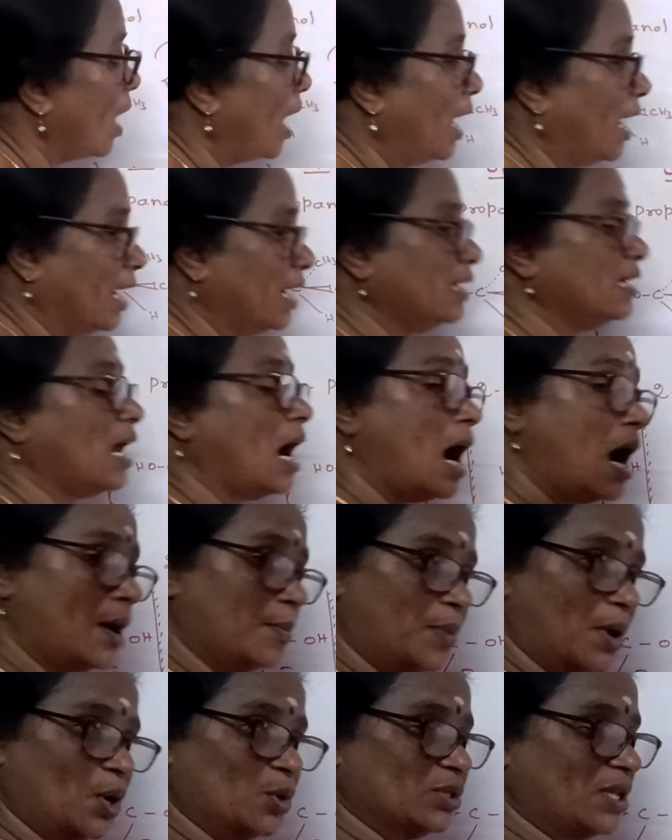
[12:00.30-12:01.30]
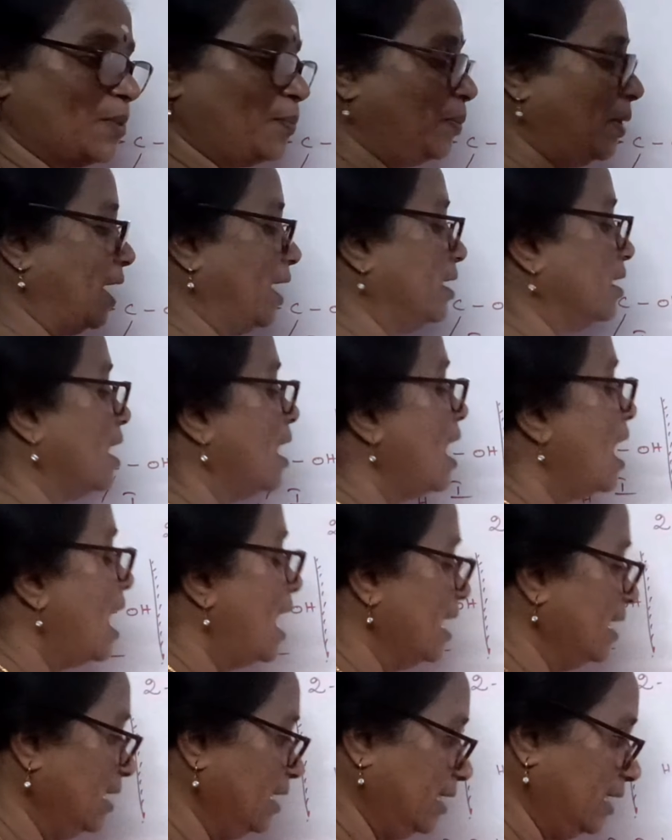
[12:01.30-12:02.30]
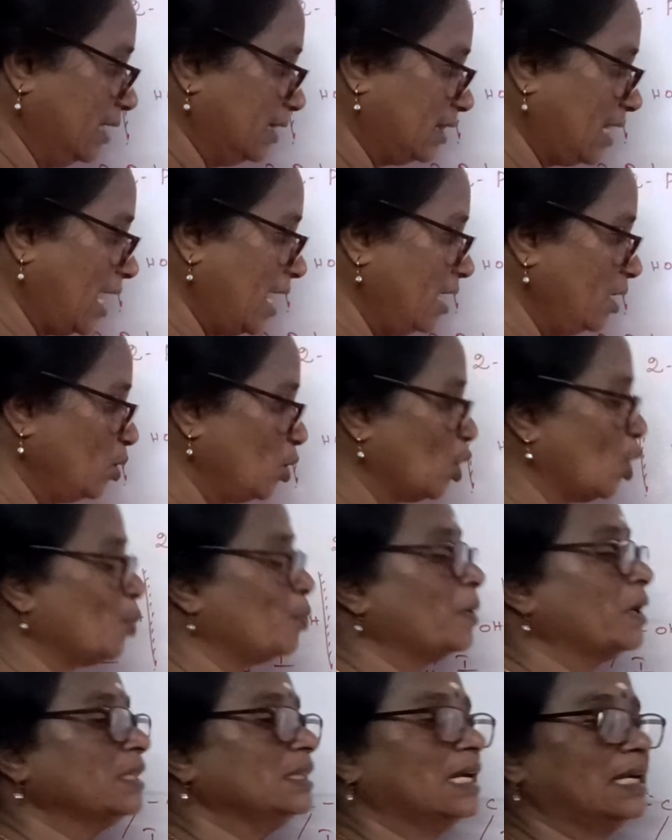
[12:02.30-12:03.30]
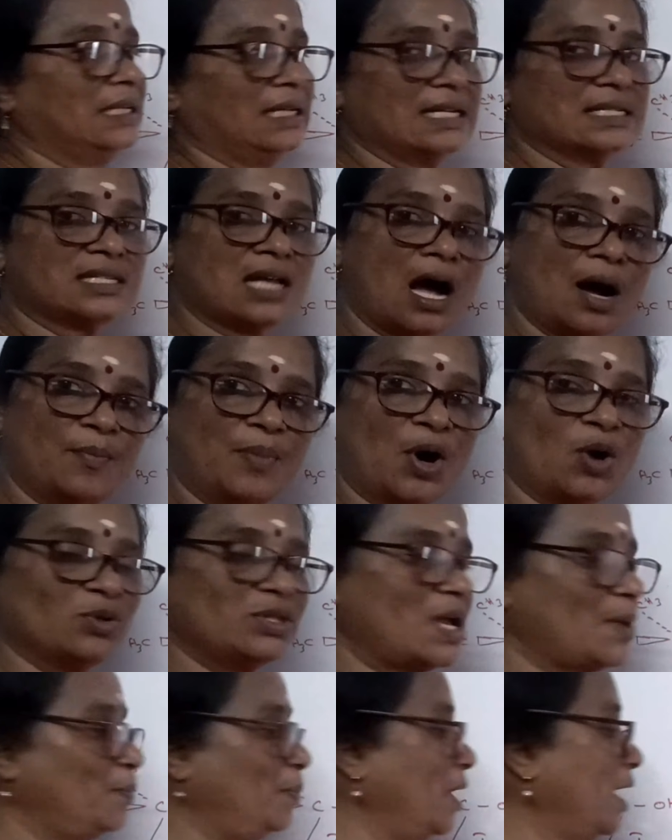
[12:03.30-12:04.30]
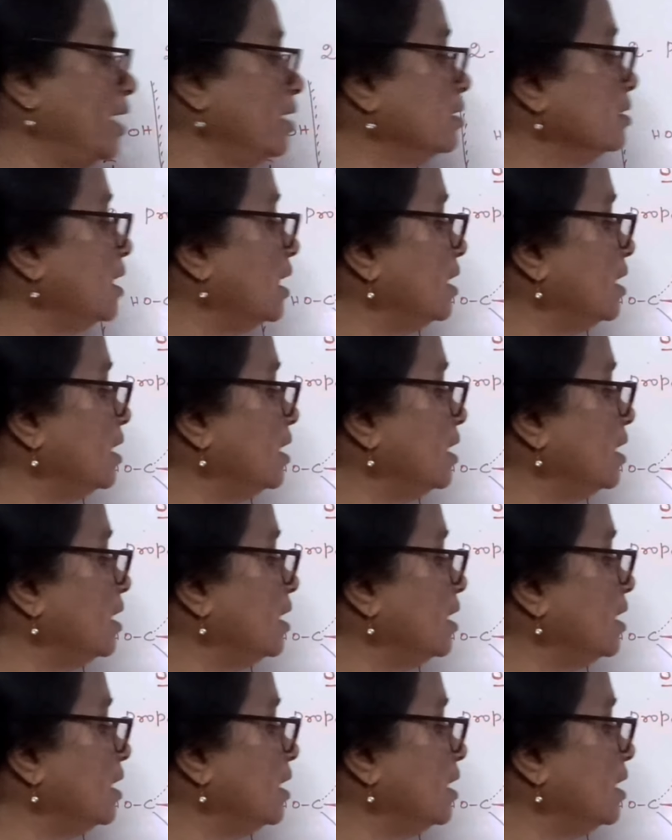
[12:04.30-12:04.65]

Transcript: at above the plane, and the ethyl group that is above the plane,